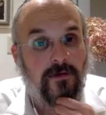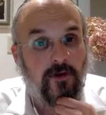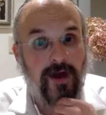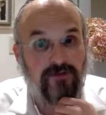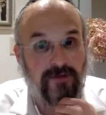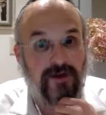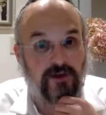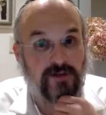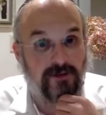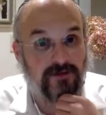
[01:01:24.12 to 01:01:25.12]
you have to make sure
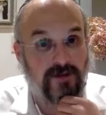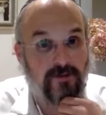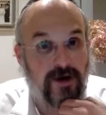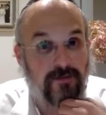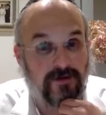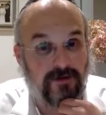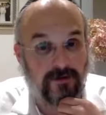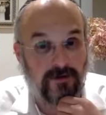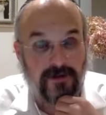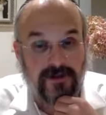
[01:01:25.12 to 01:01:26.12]
it's built to the
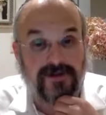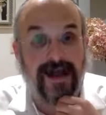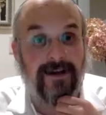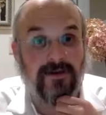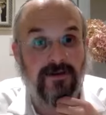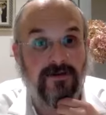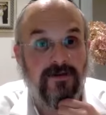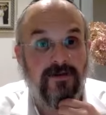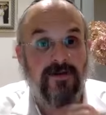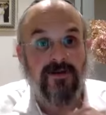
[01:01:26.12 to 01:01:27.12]
proper standard
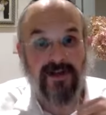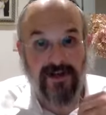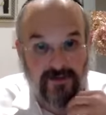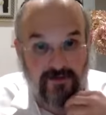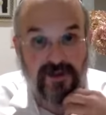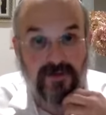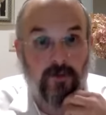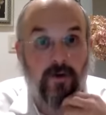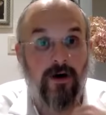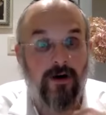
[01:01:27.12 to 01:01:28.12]
so that it's a feasible
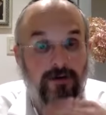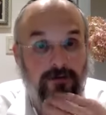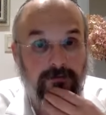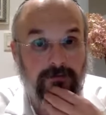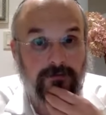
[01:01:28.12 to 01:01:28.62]
wall.